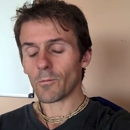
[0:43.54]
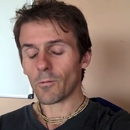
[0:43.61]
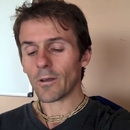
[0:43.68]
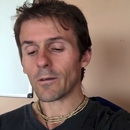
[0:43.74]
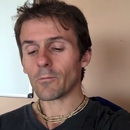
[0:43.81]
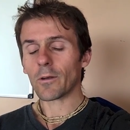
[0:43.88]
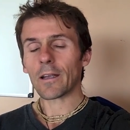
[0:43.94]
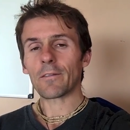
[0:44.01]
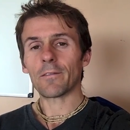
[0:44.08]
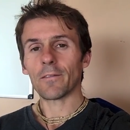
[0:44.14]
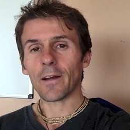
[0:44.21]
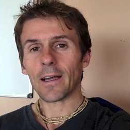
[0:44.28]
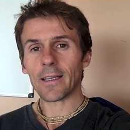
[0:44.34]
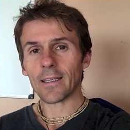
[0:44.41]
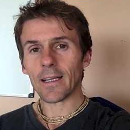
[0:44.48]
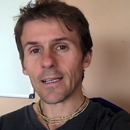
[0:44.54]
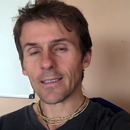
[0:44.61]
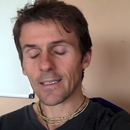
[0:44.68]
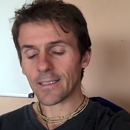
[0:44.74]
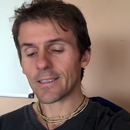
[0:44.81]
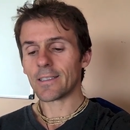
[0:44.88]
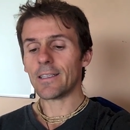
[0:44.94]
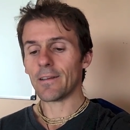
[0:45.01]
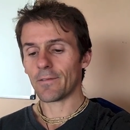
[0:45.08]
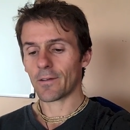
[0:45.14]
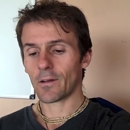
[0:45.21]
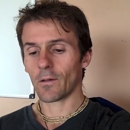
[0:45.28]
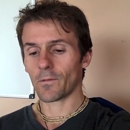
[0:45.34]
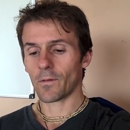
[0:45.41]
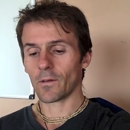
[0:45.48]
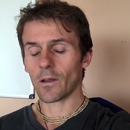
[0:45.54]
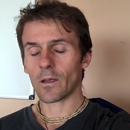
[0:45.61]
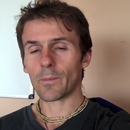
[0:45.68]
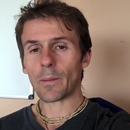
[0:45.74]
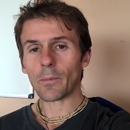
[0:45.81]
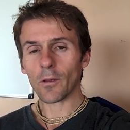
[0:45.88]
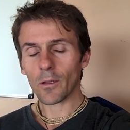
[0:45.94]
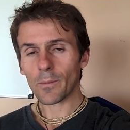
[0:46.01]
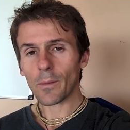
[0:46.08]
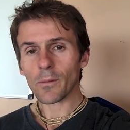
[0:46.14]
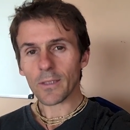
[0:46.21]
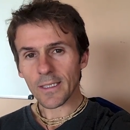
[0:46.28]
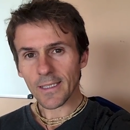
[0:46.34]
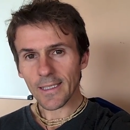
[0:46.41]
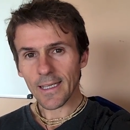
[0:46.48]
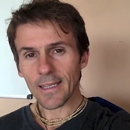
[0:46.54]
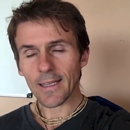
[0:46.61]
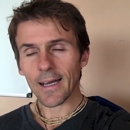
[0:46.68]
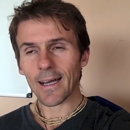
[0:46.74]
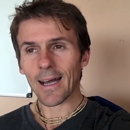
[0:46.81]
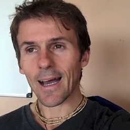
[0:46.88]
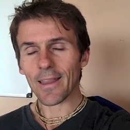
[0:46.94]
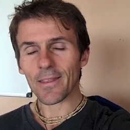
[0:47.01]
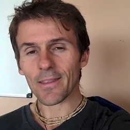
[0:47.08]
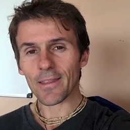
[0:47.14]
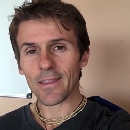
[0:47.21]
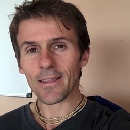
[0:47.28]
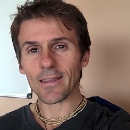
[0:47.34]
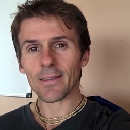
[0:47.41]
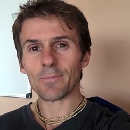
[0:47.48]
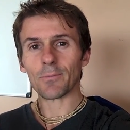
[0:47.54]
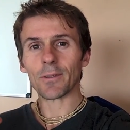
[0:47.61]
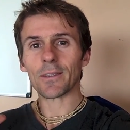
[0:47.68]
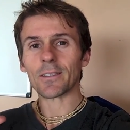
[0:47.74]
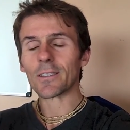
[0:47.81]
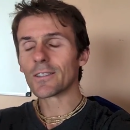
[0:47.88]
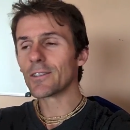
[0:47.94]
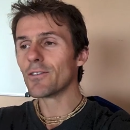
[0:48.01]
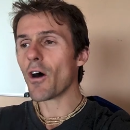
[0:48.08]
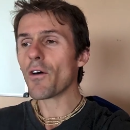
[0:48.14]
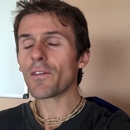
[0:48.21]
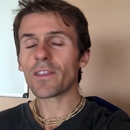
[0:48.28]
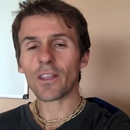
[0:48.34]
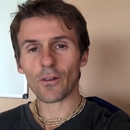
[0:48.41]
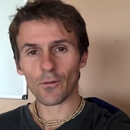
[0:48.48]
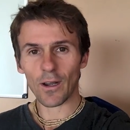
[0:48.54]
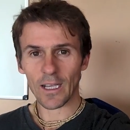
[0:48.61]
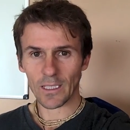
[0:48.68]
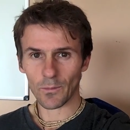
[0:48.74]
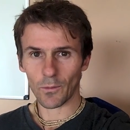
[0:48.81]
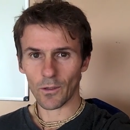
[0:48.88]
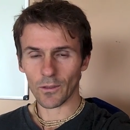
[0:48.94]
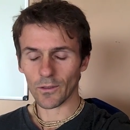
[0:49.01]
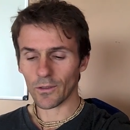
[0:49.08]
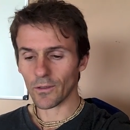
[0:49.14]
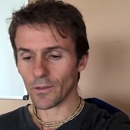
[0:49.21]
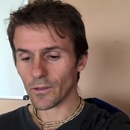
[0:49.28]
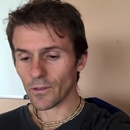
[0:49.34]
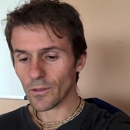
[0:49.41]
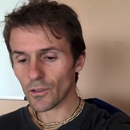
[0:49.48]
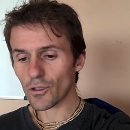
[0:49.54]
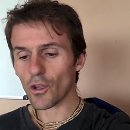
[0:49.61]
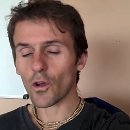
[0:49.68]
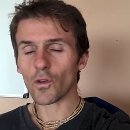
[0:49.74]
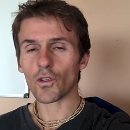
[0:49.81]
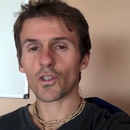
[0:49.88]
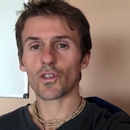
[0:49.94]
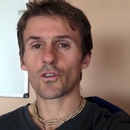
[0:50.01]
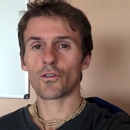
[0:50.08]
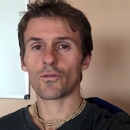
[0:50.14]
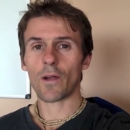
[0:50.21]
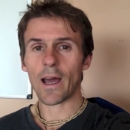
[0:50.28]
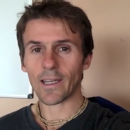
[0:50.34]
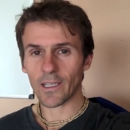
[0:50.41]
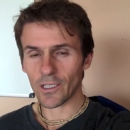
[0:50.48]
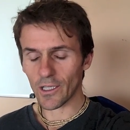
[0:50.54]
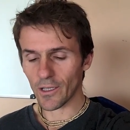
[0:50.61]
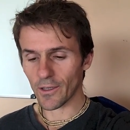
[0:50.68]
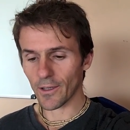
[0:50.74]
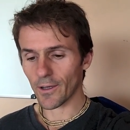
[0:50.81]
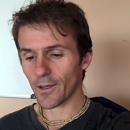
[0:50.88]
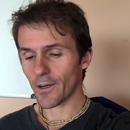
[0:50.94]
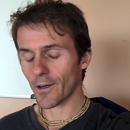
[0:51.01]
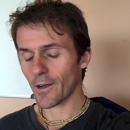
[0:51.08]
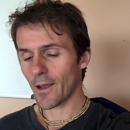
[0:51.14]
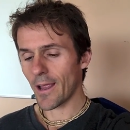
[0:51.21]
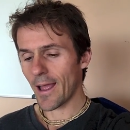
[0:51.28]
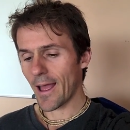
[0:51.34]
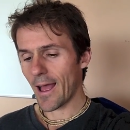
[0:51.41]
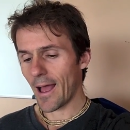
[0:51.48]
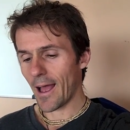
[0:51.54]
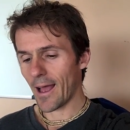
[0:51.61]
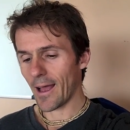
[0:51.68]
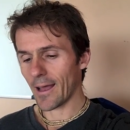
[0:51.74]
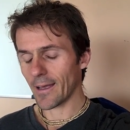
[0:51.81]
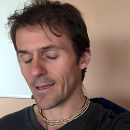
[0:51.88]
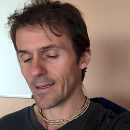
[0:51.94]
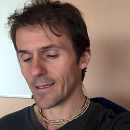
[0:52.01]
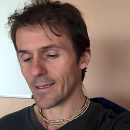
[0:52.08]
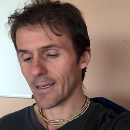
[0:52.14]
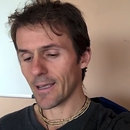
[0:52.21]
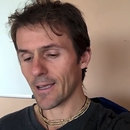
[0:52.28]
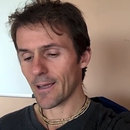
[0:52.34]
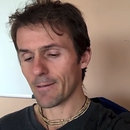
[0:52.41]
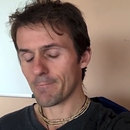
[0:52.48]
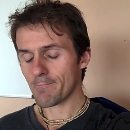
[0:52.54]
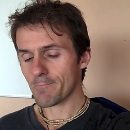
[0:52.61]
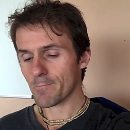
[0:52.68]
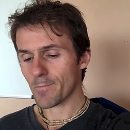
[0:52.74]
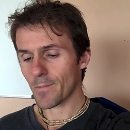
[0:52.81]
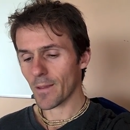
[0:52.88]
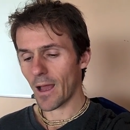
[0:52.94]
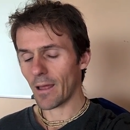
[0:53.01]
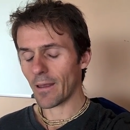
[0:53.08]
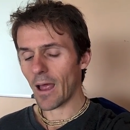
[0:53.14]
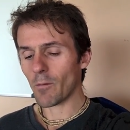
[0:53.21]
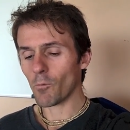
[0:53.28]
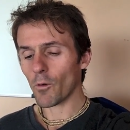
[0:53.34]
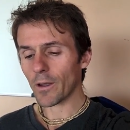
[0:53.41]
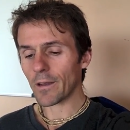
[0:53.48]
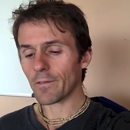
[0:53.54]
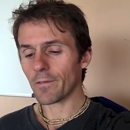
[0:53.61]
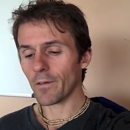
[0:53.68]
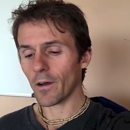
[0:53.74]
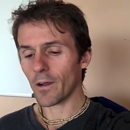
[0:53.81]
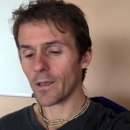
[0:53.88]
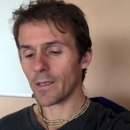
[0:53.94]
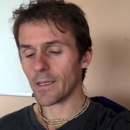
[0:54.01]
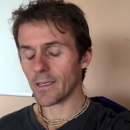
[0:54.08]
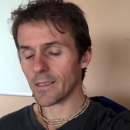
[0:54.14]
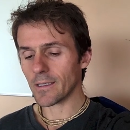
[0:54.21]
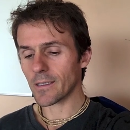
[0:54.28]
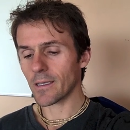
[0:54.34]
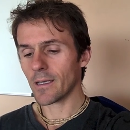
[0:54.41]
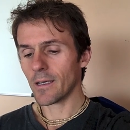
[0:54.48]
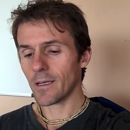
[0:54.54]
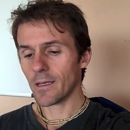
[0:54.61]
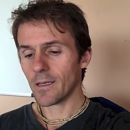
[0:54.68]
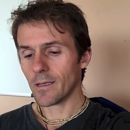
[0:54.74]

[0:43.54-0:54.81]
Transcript: what what I find is it's difficult for a lot of people. A lot of people see that, and they, but there's nothing to grasp onto. There's no strategy there, and uh, and and what I find is